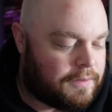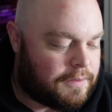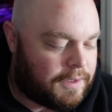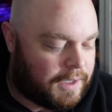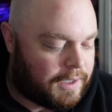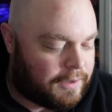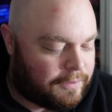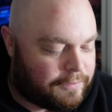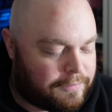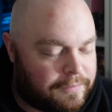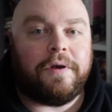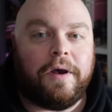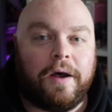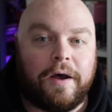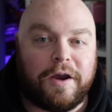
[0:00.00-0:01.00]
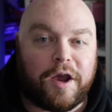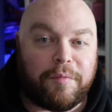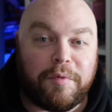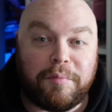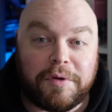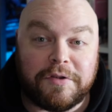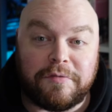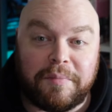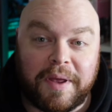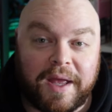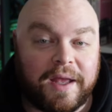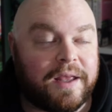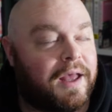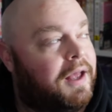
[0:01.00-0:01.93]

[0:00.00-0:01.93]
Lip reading: Now, a couple months back,